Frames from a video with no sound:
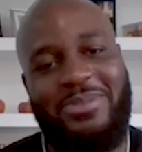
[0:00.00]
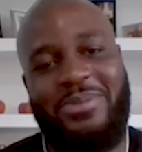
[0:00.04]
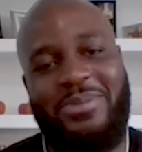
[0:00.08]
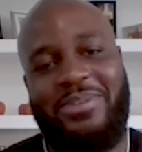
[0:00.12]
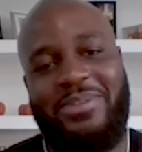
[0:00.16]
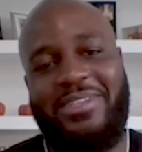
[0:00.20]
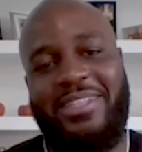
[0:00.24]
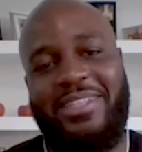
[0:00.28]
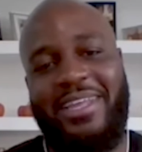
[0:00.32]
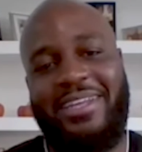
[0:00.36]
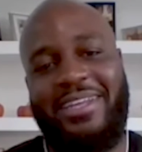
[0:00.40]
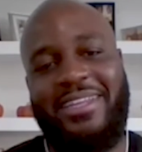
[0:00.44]

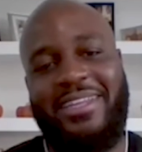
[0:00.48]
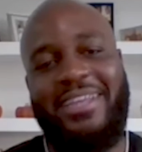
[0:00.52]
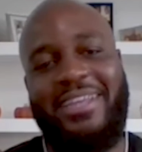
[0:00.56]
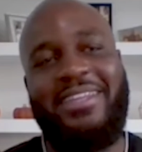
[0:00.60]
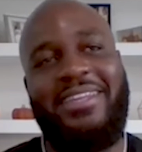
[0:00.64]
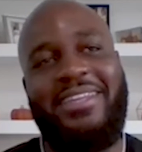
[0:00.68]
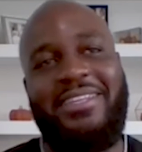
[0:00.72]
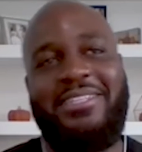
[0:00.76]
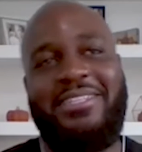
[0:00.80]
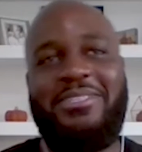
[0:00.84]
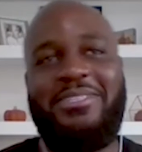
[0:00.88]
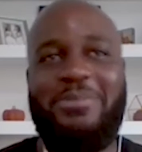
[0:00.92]
it. Like, they
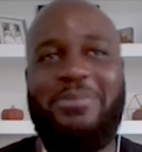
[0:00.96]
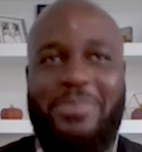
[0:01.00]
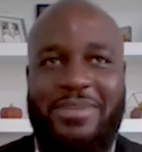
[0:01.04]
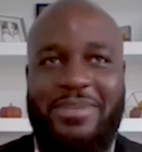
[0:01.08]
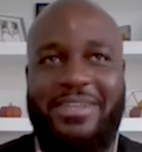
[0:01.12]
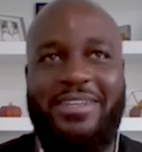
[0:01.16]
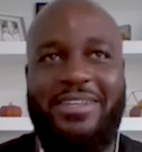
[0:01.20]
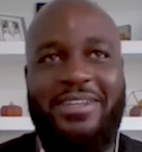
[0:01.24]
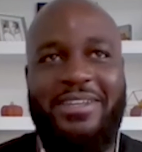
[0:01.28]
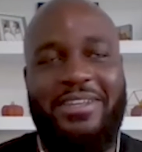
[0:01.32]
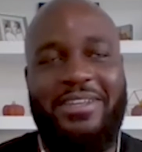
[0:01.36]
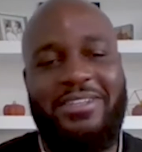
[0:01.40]
needed to
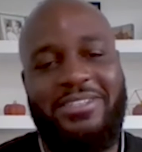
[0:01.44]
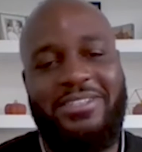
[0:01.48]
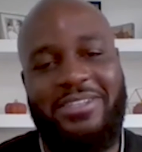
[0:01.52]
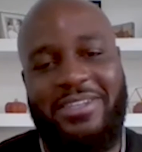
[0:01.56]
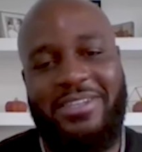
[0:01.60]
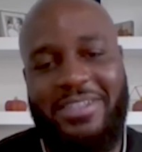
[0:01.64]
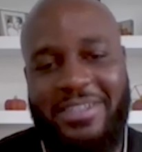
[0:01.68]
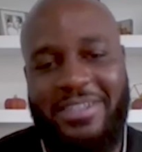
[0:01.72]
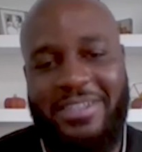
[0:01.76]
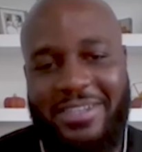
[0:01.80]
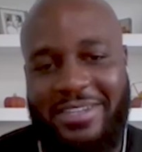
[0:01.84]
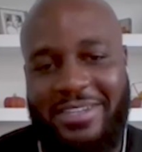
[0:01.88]
be in that
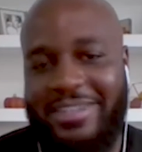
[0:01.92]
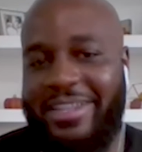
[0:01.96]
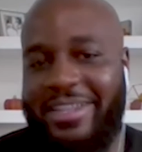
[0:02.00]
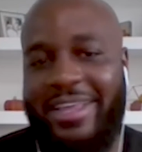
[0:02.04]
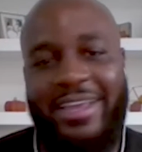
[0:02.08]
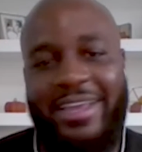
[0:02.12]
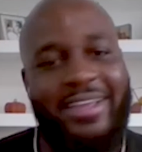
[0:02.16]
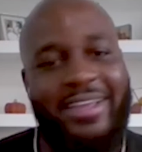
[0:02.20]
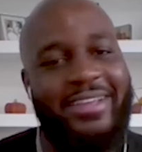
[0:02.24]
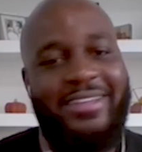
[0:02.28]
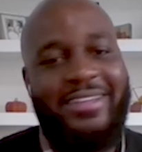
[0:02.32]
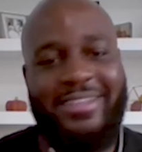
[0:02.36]
job.
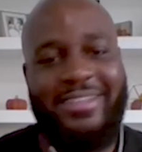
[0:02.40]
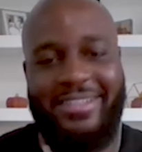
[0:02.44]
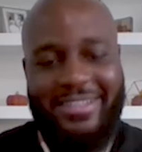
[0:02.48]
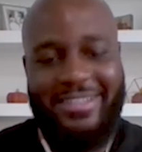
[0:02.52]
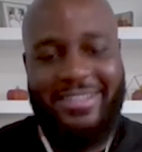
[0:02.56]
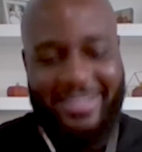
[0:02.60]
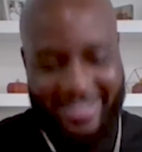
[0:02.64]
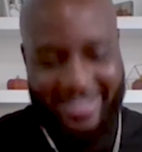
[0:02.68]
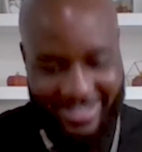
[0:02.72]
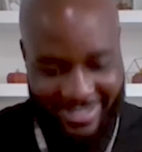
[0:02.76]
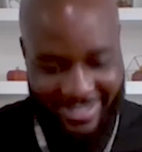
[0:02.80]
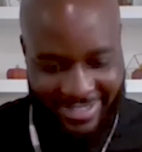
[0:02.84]
Like,
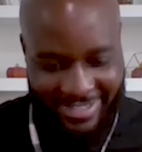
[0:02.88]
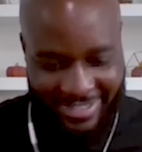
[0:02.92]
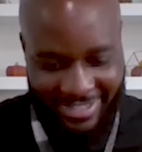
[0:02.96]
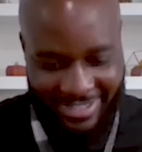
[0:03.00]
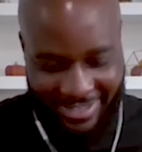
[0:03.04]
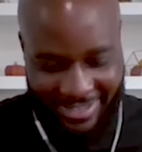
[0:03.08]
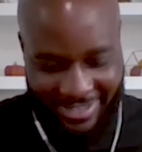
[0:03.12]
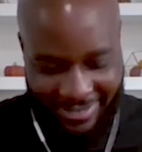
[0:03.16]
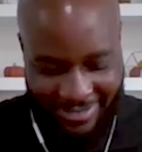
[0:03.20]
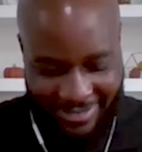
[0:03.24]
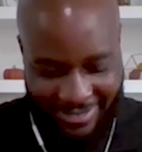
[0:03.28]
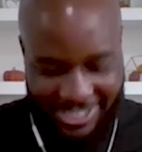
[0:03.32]

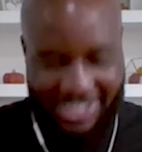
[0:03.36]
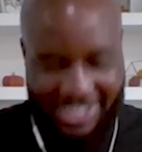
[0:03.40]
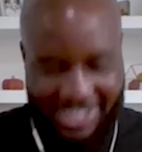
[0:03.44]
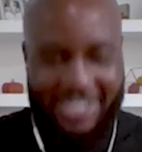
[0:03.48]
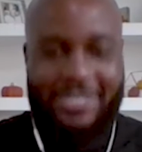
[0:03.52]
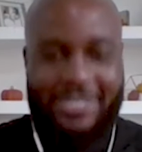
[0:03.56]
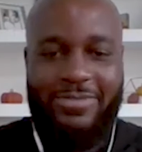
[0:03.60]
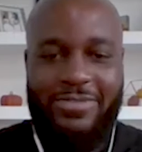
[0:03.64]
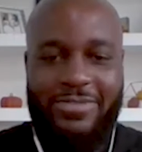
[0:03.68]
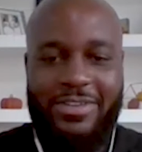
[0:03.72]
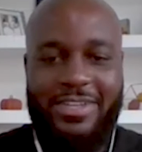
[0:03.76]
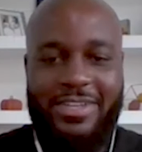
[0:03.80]

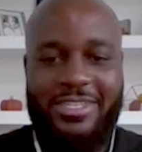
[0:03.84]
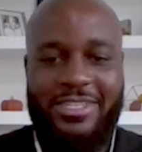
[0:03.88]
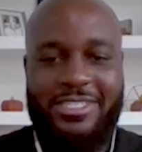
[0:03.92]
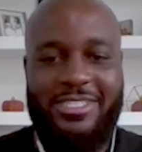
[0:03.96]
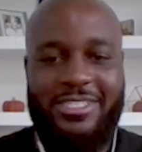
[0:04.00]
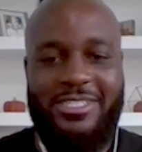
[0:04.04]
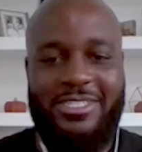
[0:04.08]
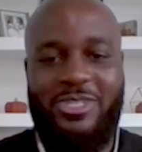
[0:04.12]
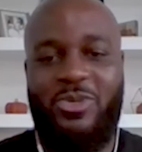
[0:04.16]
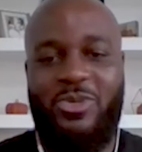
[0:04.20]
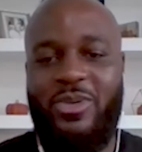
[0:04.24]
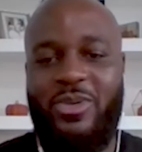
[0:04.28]
just finished
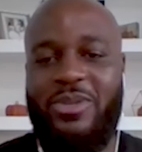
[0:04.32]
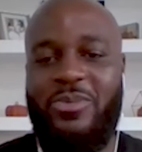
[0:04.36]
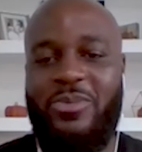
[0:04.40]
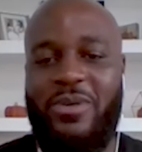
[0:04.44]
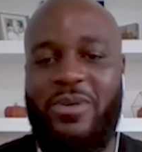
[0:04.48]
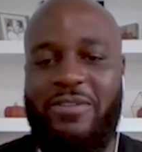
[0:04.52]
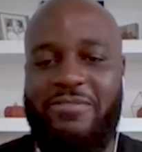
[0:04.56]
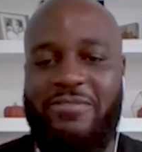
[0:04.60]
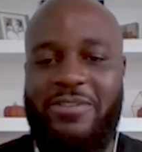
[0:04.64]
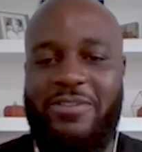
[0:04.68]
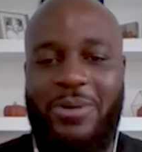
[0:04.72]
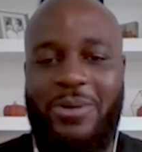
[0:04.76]

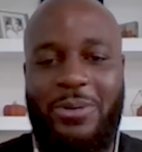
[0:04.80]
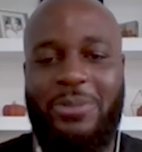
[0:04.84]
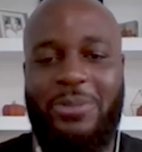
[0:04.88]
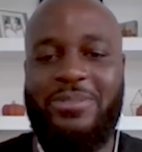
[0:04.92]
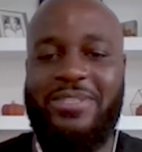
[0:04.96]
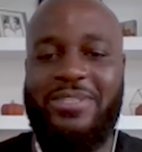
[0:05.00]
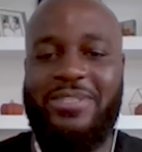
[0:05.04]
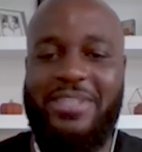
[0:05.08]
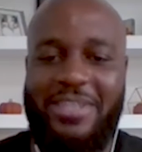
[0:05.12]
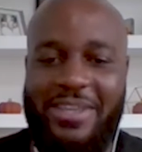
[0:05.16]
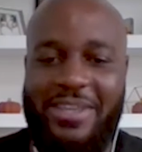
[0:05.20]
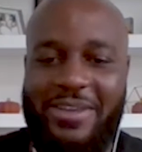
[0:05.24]
21 vocals
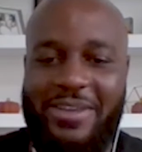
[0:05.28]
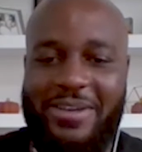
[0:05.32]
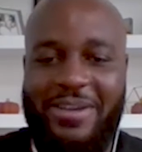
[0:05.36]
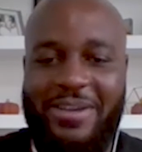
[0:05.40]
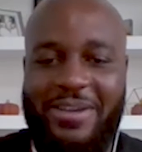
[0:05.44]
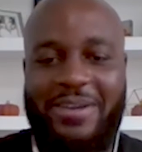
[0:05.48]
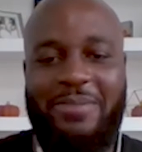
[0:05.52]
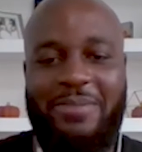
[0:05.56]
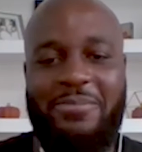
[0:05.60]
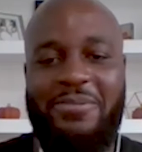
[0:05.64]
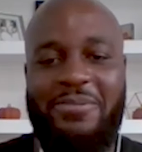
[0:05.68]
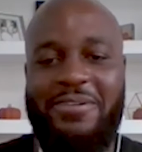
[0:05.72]
and then here
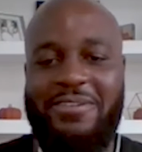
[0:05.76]
come Morgan